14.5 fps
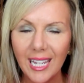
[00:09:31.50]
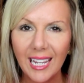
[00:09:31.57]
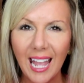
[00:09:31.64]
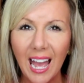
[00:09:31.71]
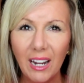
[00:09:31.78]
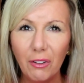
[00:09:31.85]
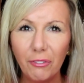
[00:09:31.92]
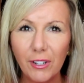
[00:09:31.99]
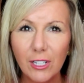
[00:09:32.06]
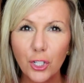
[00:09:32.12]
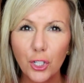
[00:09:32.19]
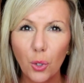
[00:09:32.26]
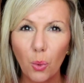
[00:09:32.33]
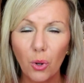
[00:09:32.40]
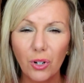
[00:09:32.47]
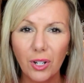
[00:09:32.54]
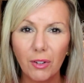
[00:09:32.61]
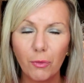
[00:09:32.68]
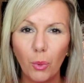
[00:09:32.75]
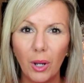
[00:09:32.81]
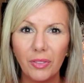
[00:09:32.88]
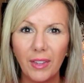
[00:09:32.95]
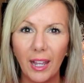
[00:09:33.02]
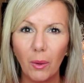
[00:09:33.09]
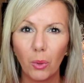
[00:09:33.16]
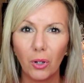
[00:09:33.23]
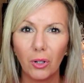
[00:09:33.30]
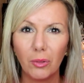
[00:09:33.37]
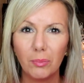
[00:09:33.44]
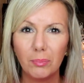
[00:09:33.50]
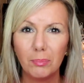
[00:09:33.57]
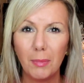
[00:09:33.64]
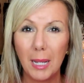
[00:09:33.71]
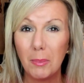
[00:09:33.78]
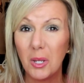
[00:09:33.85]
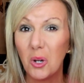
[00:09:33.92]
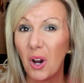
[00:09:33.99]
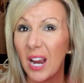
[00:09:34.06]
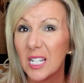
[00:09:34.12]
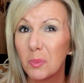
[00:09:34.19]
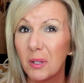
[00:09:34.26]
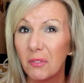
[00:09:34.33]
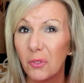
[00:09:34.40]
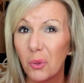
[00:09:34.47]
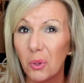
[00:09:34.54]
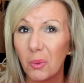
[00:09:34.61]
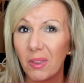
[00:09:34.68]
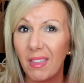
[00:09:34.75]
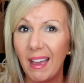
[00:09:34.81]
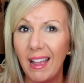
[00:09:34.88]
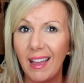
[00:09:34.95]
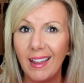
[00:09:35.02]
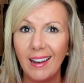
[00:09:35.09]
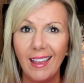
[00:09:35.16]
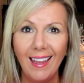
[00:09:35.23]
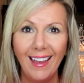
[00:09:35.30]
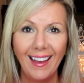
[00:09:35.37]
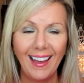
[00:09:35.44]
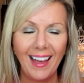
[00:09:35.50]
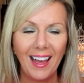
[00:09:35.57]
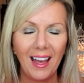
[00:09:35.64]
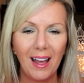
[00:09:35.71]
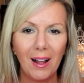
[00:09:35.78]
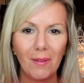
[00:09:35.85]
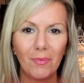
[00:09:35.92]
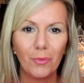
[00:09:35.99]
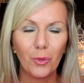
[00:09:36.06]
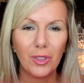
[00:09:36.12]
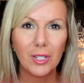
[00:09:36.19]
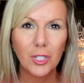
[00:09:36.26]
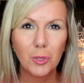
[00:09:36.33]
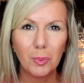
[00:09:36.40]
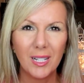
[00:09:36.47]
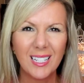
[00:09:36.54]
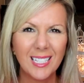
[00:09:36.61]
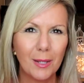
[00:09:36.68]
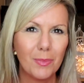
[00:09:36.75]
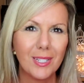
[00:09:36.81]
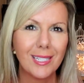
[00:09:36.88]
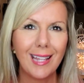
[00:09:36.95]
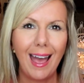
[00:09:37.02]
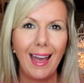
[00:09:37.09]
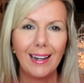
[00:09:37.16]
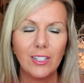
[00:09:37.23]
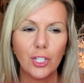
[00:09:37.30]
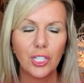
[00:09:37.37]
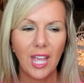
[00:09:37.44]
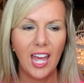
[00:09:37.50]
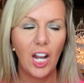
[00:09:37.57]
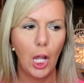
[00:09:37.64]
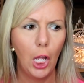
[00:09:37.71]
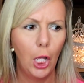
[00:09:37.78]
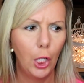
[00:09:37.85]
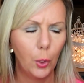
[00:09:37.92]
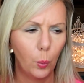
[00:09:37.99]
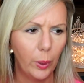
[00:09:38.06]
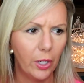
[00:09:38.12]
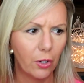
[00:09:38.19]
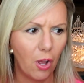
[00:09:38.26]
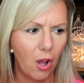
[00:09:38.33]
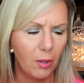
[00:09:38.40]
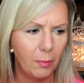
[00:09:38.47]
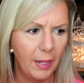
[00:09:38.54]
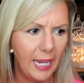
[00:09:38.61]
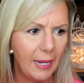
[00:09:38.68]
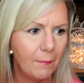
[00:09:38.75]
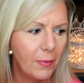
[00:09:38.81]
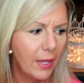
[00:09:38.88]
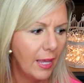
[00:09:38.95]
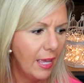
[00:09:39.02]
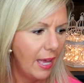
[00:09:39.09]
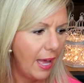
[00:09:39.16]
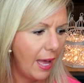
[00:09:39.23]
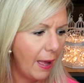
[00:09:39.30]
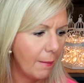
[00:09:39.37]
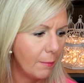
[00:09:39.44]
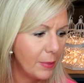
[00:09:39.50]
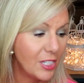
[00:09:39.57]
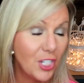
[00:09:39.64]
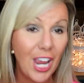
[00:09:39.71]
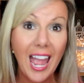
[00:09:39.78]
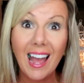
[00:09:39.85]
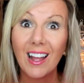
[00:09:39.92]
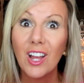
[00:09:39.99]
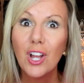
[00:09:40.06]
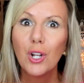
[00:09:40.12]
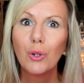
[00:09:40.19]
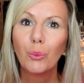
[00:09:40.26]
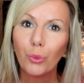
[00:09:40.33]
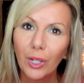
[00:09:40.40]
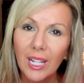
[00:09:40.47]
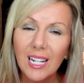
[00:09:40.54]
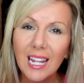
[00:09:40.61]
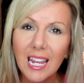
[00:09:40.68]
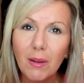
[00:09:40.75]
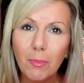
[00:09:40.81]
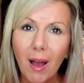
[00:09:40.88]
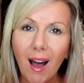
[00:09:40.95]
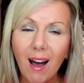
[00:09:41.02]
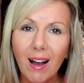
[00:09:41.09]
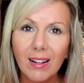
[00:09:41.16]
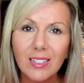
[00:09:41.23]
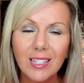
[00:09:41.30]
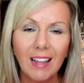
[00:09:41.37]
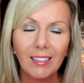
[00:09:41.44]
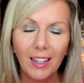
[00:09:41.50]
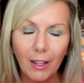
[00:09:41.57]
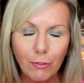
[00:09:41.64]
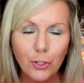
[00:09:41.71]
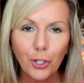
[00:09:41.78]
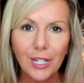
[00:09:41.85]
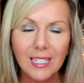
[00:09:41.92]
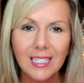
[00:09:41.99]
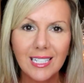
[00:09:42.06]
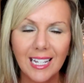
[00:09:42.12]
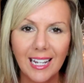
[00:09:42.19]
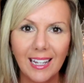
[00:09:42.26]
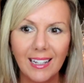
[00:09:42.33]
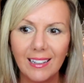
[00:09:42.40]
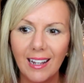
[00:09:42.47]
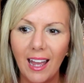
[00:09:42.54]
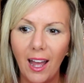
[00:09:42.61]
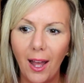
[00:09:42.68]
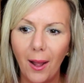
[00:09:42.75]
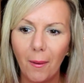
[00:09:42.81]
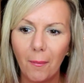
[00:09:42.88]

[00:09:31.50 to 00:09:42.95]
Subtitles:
it kind of fell short of what they were maybe grasping for with that. With the splits up the side, it just kind of hung weird on me. But yeah, really neat box. I love Trendsend.